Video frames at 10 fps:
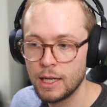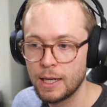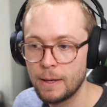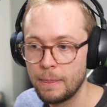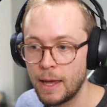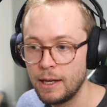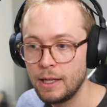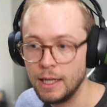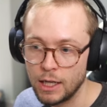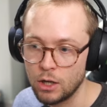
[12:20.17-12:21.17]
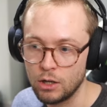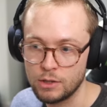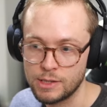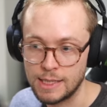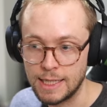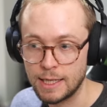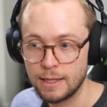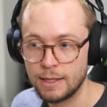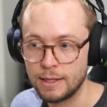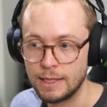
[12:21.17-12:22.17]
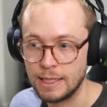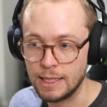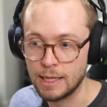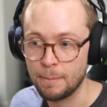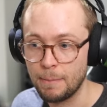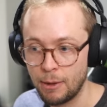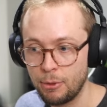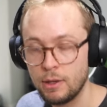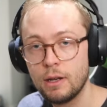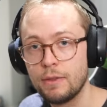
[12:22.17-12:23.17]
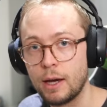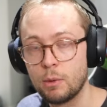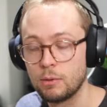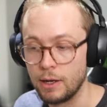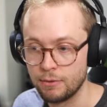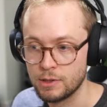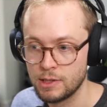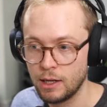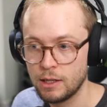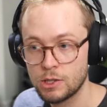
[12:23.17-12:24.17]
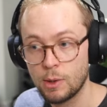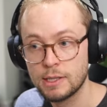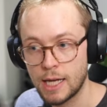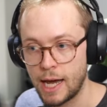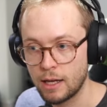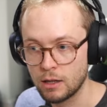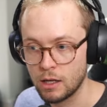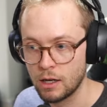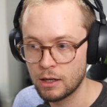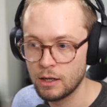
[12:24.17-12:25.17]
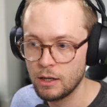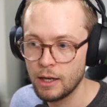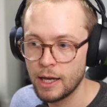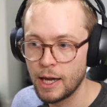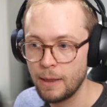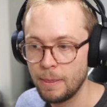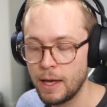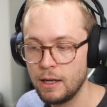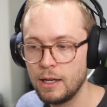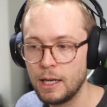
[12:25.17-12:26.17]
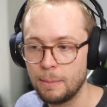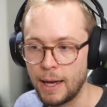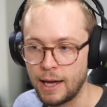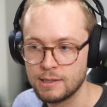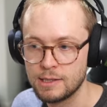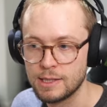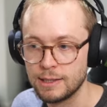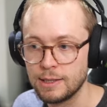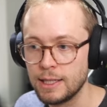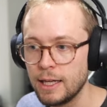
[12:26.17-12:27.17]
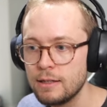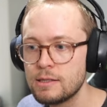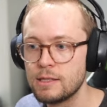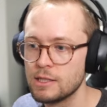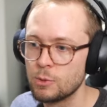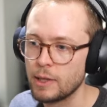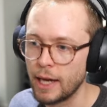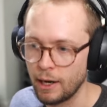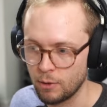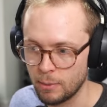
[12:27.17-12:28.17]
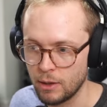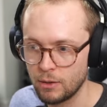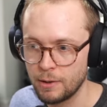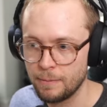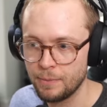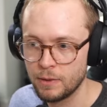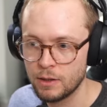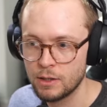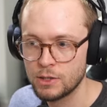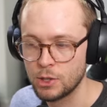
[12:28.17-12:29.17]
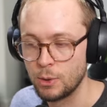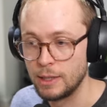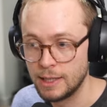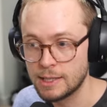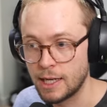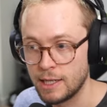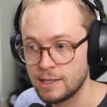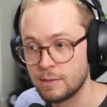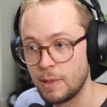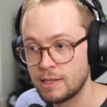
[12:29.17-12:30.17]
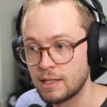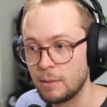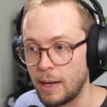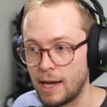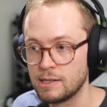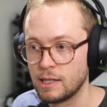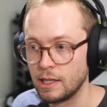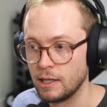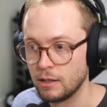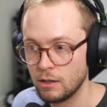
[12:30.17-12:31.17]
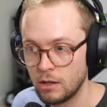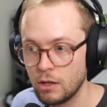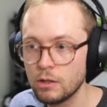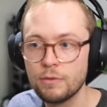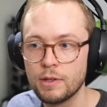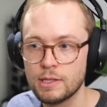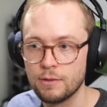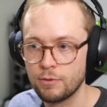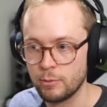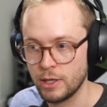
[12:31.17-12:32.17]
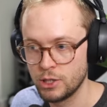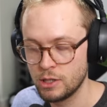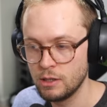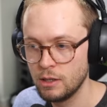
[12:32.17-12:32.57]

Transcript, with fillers: Then it calls the, the method that we're referencing, so attack log, and then it passes in the instance we care about. So in this case, it's basically passing in all of this information